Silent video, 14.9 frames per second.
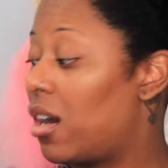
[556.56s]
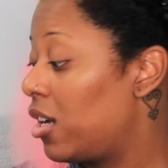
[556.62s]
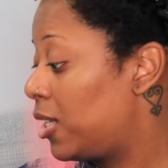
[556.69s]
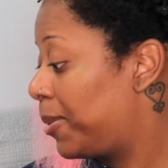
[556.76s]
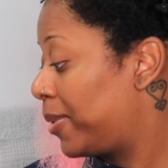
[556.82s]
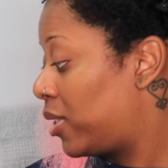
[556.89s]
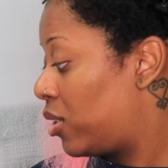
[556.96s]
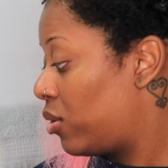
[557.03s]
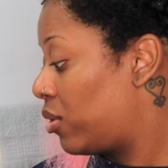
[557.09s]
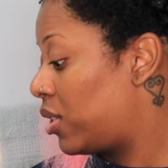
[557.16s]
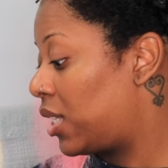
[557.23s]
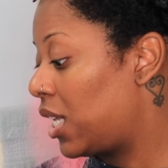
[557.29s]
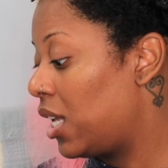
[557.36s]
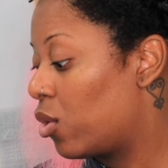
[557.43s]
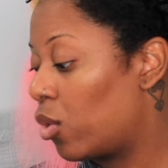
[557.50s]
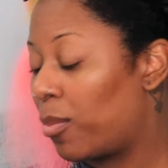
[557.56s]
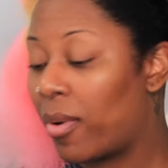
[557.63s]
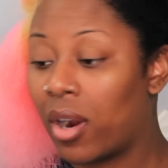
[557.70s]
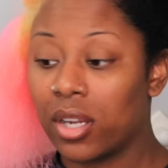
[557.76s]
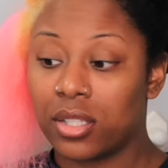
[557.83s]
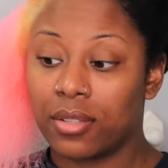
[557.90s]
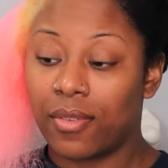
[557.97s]
all you're supposed to do is equal
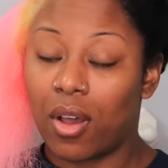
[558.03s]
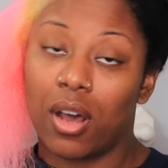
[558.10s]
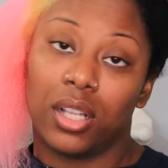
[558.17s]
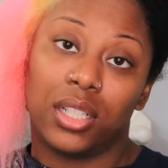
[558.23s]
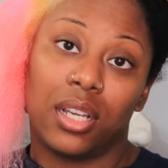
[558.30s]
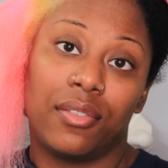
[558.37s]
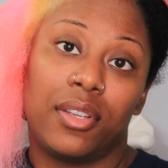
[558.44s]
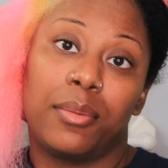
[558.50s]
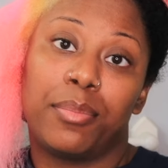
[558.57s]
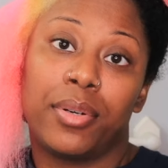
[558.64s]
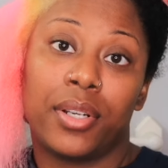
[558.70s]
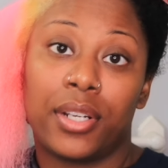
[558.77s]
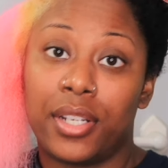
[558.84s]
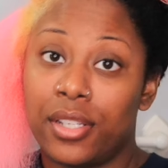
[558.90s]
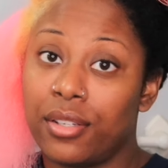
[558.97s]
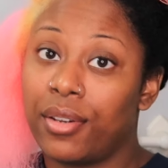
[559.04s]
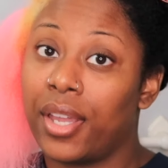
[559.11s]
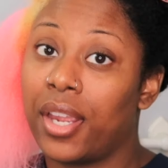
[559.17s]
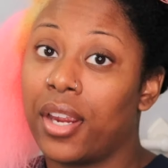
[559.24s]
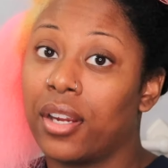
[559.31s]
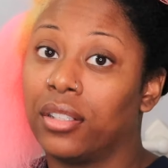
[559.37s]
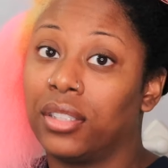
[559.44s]
parts of all of it, put it in your
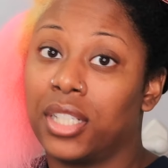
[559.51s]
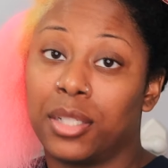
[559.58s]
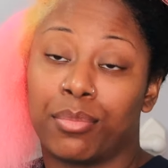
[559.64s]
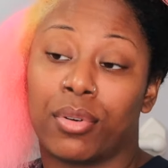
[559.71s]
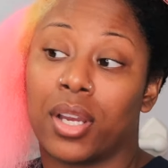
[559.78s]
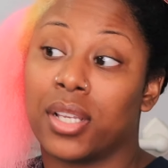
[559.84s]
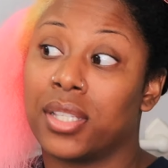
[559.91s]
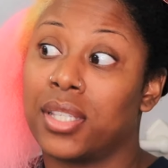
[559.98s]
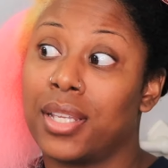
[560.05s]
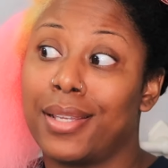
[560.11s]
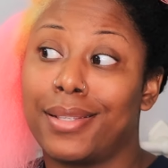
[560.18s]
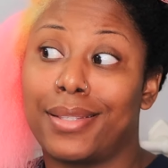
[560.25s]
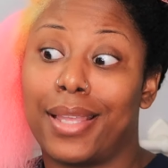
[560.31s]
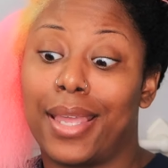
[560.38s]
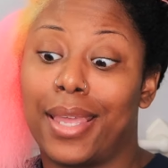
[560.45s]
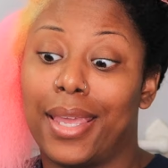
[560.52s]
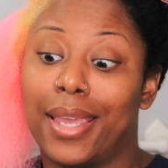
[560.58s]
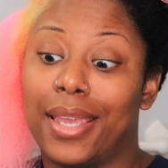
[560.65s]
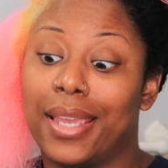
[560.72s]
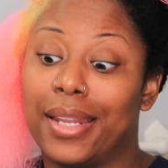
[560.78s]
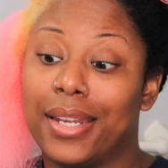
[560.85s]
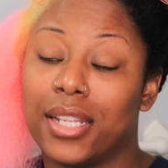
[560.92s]
hair, let it process,
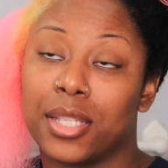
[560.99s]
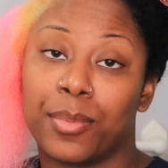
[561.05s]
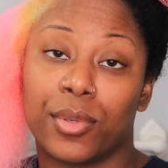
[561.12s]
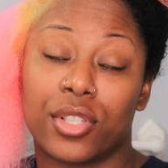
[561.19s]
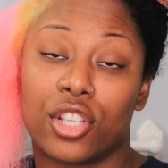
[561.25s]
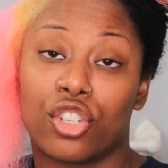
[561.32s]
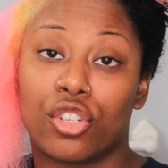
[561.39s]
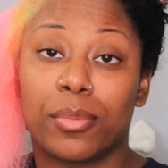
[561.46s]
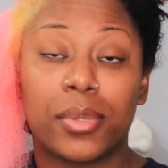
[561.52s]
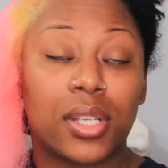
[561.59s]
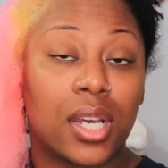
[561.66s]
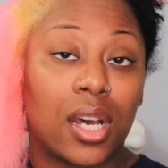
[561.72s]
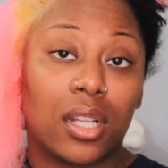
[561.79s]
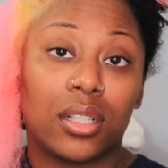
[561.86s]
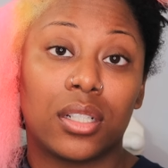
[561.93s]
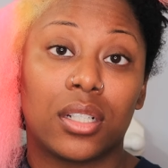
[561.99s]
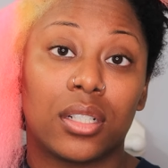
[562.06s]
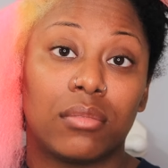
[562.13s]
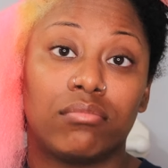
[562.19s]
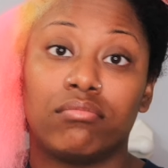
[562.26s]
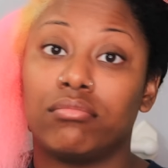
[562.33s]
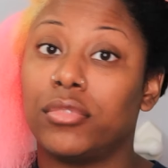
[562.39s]
and it's supposed to strip the
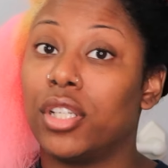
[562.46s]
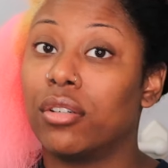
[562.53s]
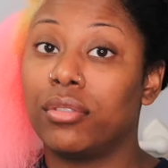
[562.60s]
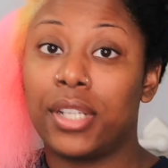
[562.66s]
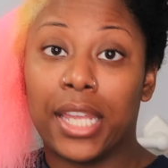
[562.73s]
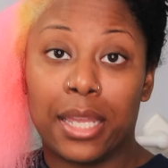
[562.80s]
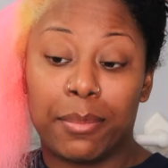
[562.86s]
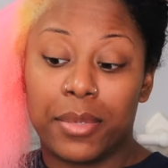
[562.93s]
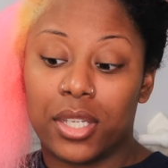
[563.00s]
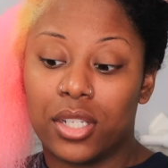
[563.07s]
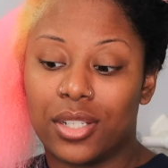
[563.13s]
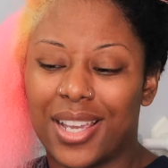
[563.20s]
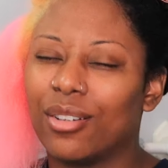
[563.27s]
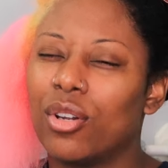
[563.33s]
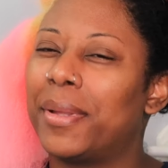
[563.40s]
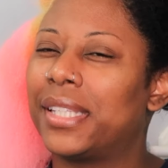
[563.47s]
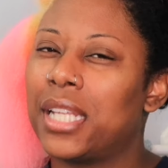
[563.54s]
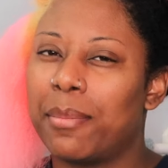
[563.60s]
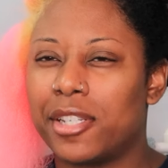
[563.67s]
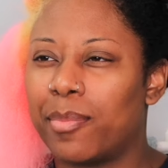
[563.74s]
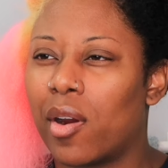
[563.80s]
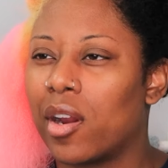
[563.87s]
color, no damage. I don't know about the
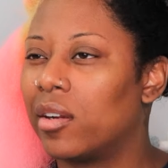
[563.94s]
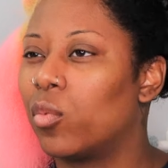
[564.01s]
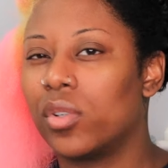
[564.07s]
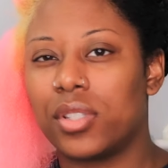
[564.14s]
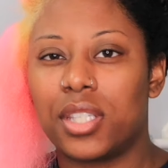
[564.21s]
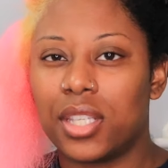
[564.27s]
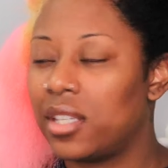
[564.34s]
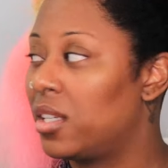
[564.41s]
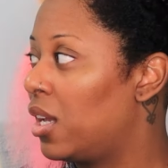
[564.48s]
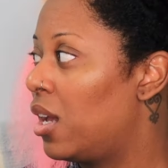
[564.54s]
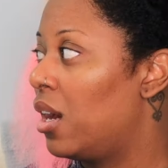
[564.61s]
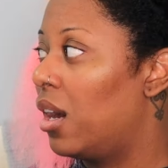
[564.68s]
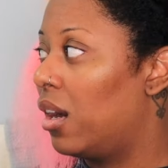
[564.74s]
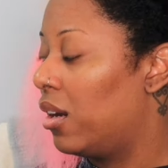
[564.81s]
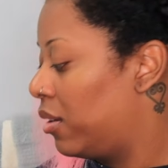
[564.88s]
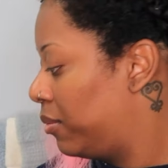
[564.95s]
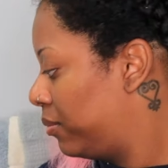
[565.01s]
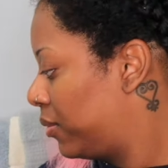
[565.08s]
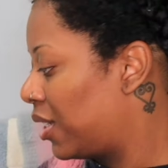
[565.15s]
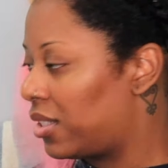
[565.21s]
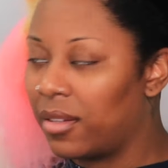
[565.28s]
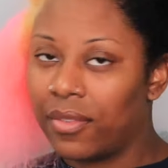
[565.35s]
damage part, we'll see, um,
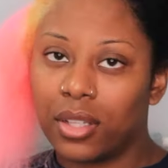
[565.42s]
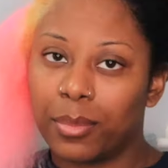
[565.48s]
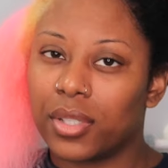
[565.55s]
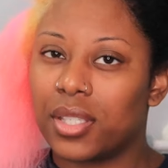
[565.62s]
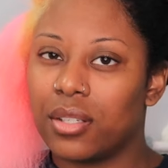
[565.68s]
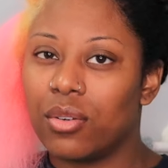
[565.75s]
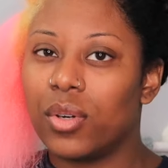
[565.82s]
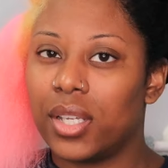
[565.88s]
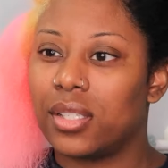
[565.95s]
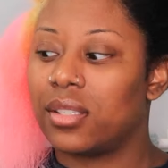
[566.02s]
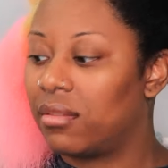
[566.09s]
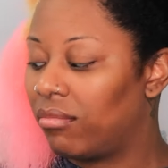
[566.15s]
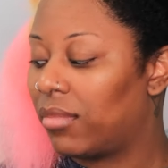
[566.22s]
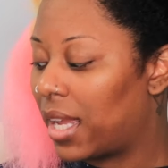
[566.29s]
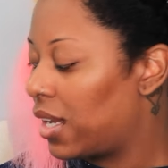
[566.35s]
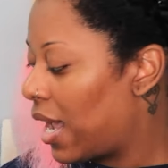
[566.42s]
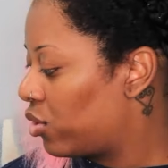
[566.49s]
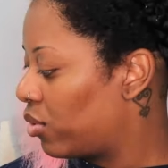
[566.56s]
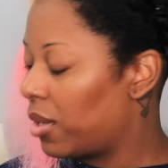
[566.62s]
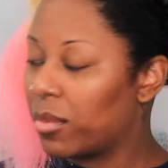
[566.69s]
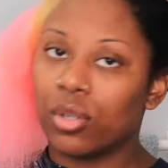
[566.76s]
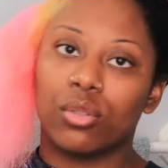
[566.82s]
because developer still is like an
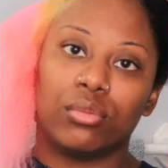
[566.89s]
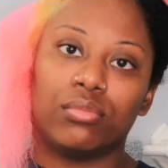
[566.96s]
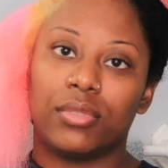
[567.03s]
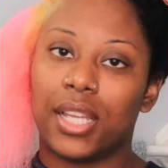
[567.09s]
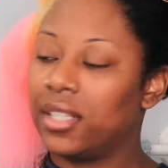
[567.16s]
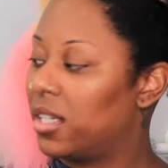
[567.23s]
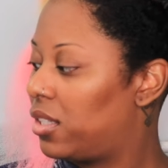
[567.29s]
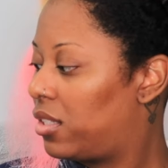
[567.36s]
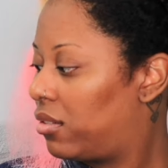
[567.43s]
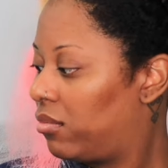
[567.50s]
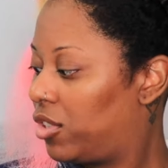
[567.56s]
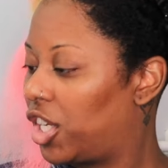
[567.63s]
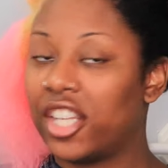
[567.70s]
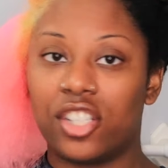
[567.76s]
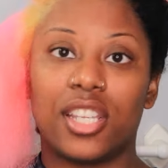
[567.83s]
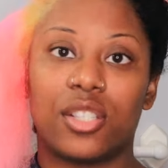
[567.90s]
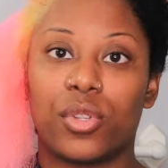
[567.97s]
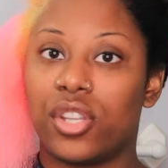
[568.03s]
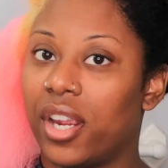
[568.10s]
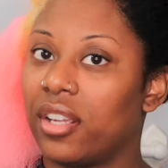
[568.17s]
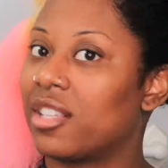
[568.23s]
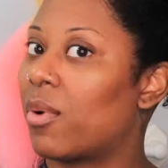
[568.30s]
actual chemical that does change things with
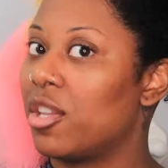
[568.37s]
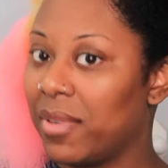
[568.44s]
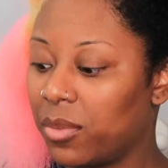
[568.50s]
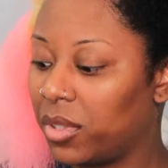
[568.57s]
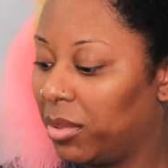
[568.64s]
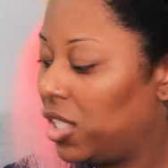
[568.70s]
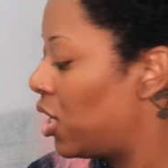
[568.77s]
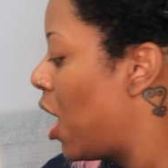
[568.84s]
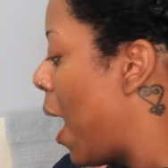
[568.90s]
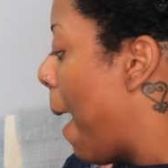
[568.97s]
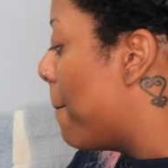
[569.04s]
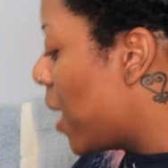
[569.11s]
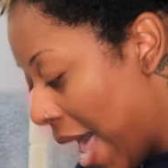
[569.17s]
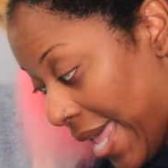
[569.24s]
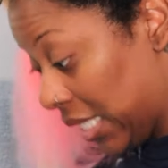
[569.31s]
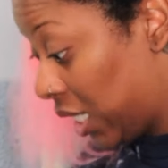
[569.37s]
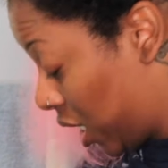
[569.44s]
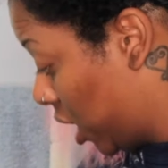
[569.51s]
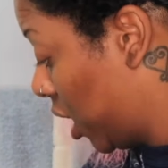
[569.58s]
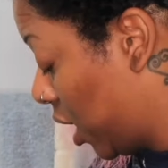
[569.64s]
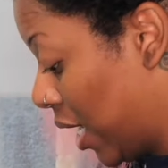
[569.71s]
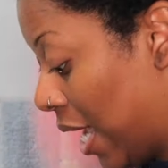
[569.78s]
your hair, that's why you mix it with bleach. But
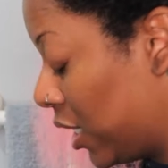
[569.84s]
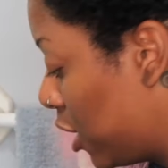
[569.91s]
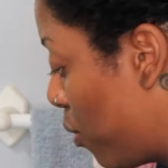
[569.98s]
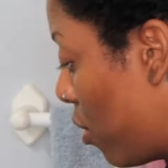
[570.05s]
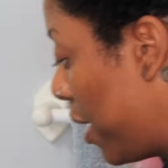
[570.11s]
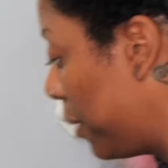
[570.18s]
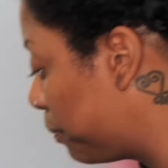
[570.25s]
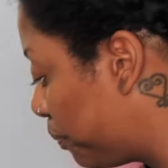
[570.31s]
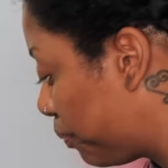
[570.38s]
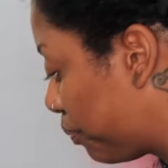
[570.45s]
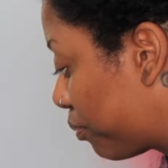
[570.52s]
at this point,